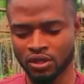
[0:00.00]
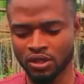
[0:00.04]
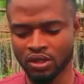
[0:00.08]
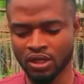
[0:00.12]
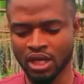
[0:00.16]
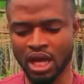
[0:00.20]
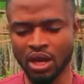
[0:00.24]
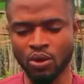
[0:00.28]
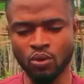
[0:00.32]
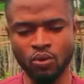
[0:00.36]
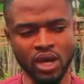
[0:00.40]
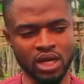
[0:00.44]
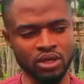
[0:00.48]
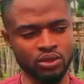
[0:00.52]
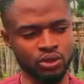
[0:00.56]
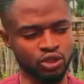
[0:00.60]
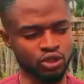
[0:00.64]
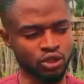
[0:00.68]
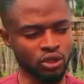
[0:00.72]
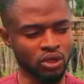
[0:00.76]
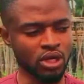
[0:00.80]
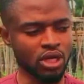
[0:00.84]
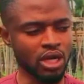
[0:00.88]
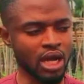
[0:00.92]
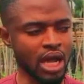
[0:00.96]
Now I want to
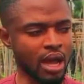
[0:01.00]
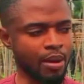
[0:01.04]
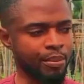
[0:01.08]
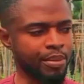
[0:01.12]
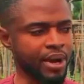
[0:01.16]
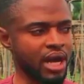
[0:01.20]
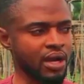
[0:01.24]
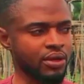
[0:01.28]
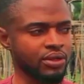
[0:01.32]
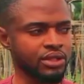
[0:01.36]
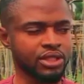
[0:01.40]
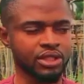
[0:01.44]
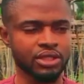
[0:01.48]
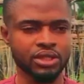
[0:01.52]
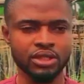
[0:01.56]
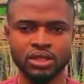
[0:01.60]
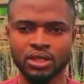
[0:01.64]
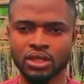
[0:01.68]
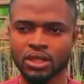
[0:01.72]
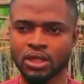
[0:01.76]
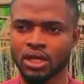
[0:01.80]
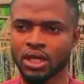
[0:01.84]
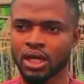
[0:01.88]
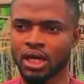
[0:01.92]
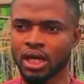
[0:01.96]
talk about
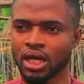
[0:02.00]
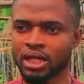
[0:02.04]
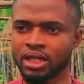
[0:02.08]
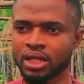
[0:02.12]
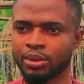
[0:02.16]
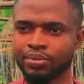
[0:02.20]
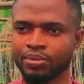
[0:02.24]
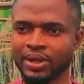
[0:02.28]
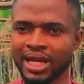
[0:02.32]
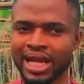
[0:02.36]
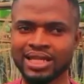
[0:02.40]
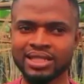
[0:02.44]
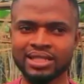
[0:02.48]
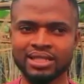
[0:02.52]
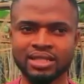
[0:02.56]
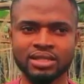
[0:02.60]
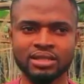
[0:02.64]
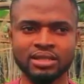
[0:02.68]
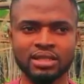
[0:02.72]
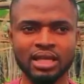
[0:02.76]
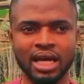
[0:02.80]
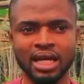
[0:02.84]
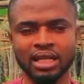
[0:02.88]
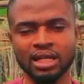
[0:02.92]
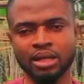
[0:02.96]
the
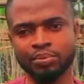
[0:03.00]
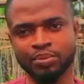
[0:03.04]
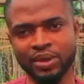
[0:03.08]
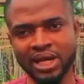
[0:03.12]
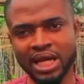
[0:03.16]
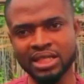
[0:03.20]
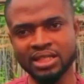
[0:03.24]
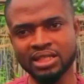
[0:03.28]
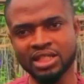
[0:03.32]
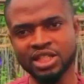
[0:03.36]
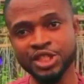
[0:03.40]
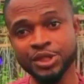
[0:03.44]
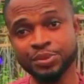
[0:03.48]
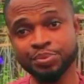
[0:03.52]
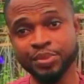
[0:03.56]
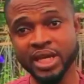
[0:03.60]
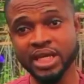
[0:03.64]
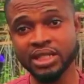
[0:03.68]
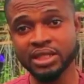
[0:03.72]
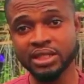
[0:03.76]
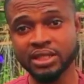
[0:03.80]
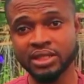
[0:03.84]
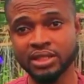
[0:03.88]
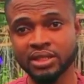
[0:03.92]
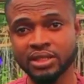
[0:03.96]
planting and the planting
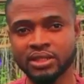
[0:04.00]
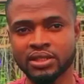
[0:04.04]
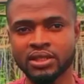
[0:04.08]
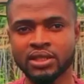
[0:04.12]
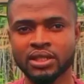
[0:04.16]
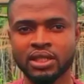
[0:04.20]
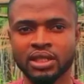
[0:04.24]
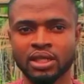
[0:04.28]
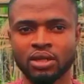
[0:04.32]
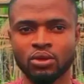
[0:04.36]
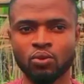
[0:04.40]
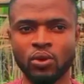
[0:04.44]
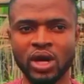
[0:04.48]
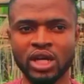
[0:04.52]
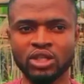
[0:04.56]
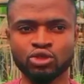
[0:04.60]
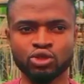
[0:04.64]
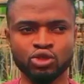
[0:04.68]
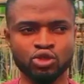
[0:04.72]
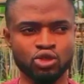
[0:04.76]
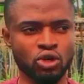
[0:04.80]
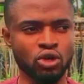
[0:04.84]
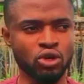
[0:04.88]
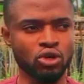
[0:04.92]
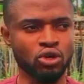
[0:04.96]
space. I want
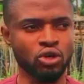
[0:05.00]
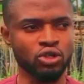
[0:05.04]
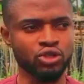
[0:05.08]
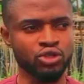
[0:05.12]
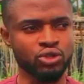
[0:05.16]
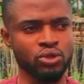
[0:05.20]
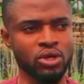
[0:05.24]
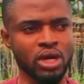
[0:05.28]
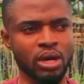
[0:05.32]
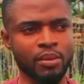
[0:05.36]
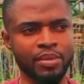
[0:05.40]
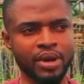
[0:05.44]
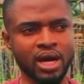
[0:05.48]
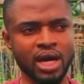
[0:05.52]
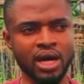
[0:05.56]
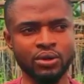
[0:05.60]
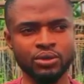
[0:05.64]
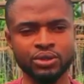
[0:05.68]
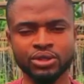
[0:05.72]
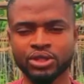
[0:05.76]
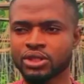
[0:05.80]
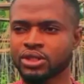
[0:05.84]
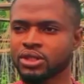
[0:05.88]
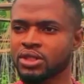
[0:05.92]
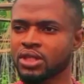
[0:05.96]
to talk also
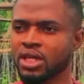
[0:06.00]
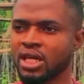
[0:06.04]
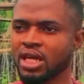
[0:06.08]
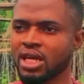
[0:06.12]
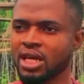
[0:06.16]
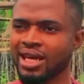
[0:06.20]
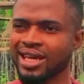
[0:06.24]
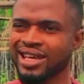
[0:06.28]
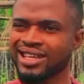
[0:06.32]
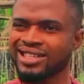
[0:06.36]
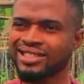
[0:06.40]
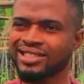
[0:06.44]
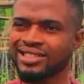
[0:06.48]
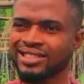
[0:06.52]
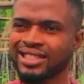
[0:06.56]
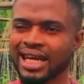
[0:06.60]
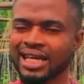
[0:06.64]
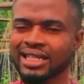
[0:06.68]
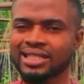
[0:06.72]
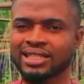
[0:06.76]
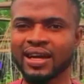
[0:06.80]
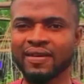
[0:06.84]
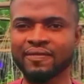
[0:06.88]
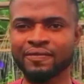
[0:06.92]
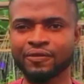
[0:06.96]
about
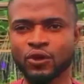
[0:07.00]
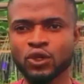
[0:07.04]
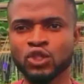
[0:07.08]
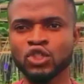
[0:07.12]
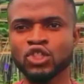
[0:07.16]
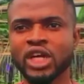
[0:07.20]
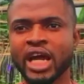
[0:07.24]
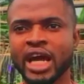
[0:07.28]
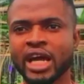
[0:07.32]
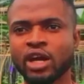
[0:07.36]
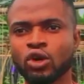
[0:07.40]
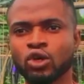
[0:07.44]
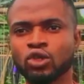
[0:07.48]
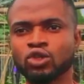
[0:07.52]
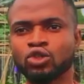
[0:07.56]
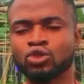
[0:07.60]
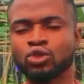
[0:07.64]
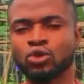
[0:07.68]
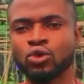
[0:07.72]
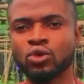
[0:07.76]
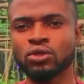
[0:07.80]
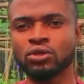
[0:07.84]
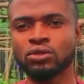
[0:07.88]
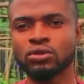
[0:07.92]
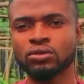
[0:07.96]
insect and fungi
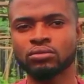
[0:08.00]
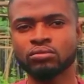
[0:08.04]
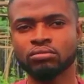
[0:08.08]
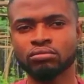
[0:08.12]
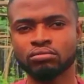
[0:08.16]
control,